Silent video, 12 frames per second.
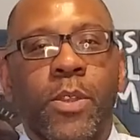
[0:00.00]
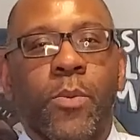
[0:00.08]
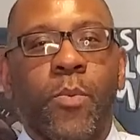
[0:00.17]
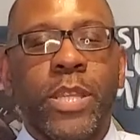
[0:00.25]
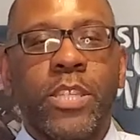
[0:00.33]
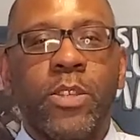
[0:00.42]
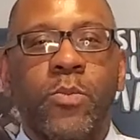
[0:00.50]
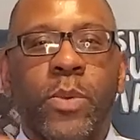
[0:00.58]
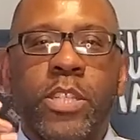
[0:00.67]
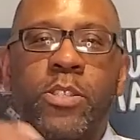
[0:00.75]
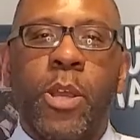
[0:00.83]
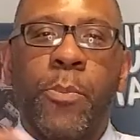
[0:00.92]

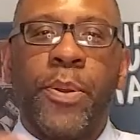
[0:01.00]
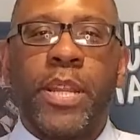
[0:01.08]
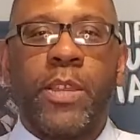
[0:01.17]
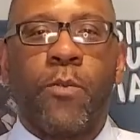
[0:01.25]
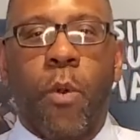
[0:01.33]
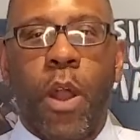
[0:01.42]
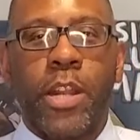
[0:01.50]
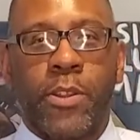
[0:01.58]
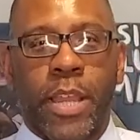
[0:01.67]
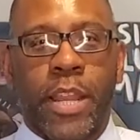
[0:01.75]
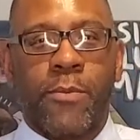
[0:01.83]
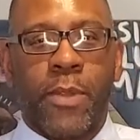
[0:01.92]
put any water
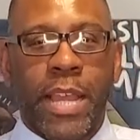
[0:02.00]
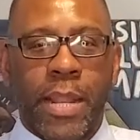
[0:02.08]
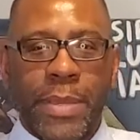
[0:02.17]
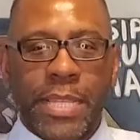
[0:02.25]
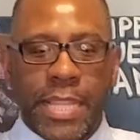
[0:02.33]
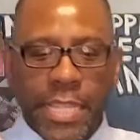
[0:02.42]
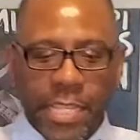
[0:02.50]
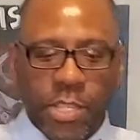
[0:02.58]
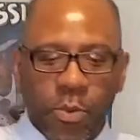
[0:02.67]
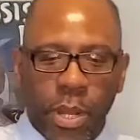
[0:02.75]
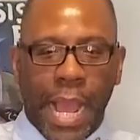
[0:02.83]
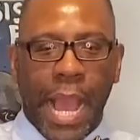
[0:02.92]
in it, right? I mean, this is
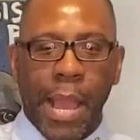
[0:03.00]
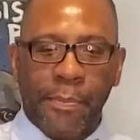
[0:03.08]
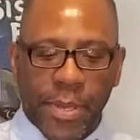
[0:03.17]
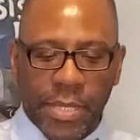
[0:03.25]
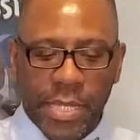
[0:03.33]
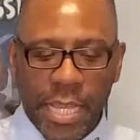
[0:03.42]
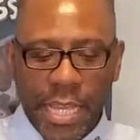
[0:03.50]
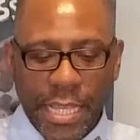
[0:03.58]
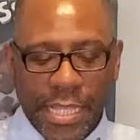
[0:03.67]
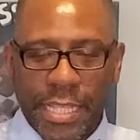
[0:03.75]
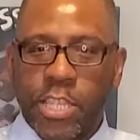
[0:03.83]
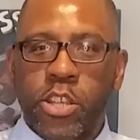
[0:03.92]
what happens.
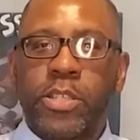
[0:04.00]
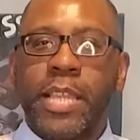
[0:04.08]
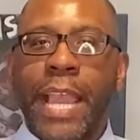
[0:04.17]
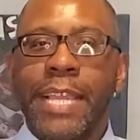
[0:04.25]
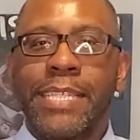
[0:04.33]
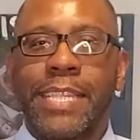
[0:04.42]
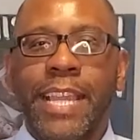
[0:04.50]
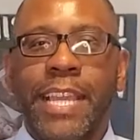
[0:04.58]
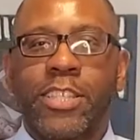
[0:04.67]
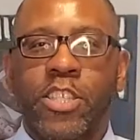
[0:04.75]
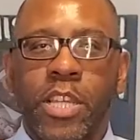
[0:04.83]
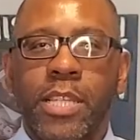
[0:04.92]
You're tasting
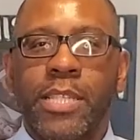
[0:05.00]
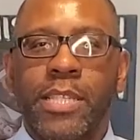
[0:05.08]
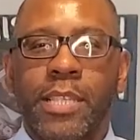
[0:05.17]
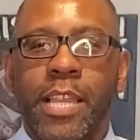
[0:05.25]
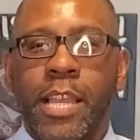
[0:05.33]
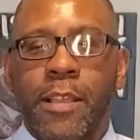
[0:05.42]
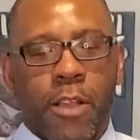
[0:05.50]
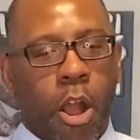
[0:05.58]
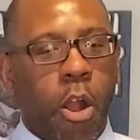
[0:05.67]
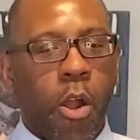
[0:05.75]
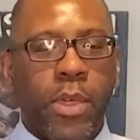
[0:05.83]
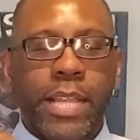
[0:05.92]
it, just
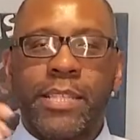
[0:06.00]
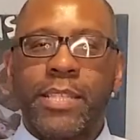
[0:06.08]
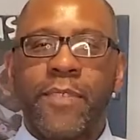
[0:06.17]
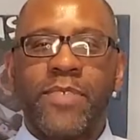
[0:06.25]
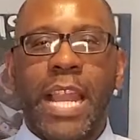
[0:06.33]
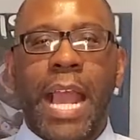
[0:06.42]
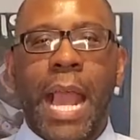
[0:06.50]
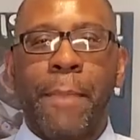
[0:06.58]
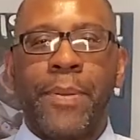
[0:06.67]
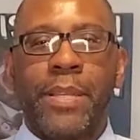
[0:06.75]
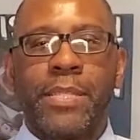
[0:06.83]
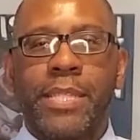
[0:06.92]
all that stuff that
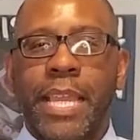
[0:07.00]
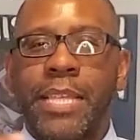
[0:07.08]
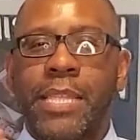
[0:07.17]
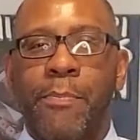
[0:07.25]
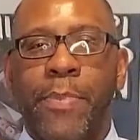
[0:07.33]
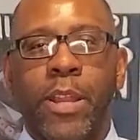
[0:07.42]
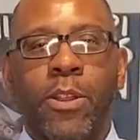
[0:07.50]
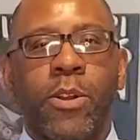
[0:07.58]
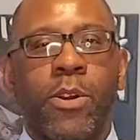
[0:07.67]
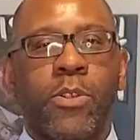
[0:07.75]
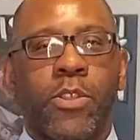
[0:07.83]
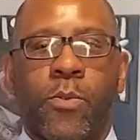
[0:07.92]
happens in the
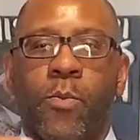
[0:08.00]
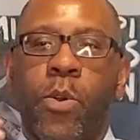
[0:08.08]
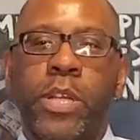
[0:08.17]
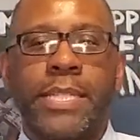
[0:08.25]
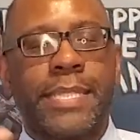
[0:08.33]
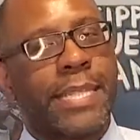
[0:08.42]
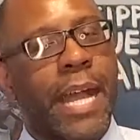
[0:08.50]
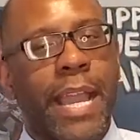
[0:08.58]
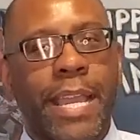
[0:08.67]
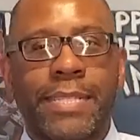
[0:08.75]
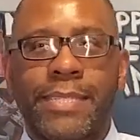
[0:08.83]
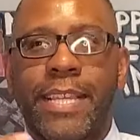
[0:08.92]
barrel, the wood
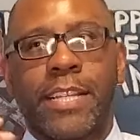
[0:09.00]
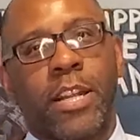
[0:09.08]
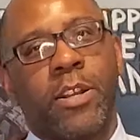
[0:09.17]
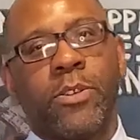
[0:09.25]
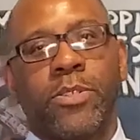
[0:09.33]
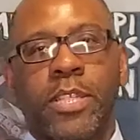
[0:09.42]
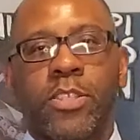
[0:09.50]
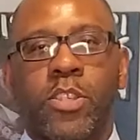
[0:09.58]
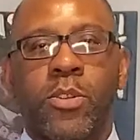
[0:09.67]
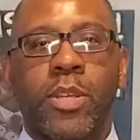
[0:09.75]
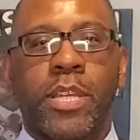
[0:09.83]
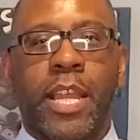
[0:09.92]
science that goes
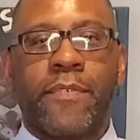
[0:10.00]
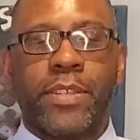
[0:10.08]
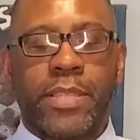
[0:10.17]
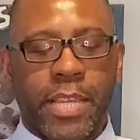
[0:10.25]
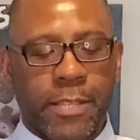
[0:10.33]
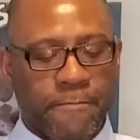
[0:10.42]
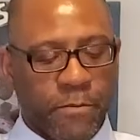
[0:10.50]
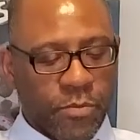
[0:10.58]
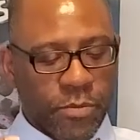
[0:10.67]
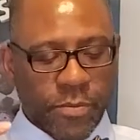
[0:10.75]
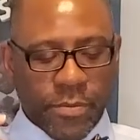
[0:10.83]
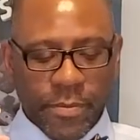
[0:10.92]
into it and everything.
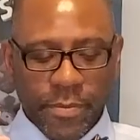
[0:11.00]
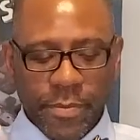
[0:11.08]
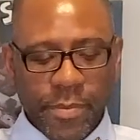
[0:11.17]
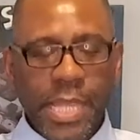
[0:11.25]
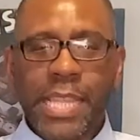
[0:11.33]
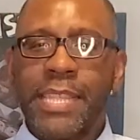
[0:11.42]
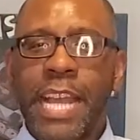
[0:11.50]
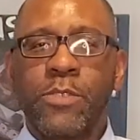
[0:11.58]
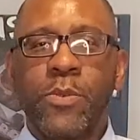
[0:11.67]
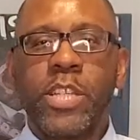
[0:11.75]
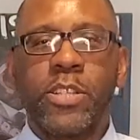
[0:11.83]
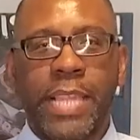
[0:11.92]
That's
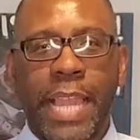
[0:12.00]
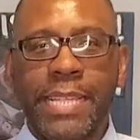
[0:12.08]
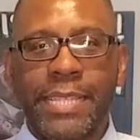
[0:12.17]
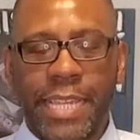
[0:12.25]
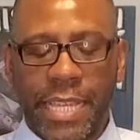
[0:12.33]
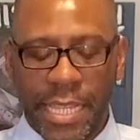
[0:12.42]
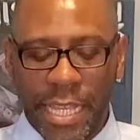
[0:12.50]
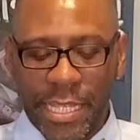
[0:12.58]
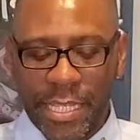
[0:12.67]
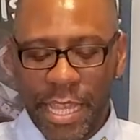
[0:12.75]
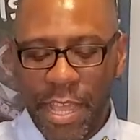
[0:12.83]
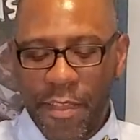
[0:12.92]
what you're tasting in
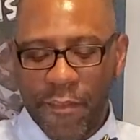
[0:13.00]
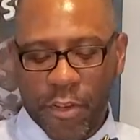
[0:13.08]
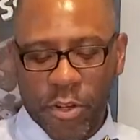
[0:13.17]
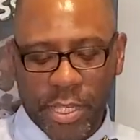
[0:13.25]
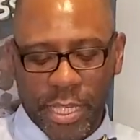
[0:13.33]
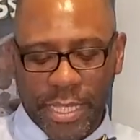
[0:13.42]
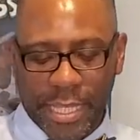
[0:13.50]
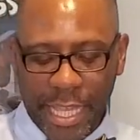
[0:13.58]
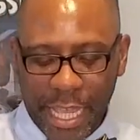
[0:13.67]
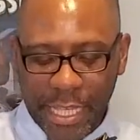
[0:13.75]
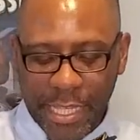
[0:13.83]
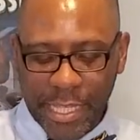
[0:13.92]
this versus
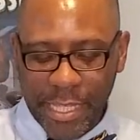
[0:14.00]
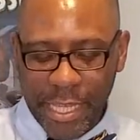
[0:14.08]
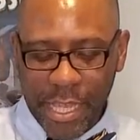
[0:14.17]
this,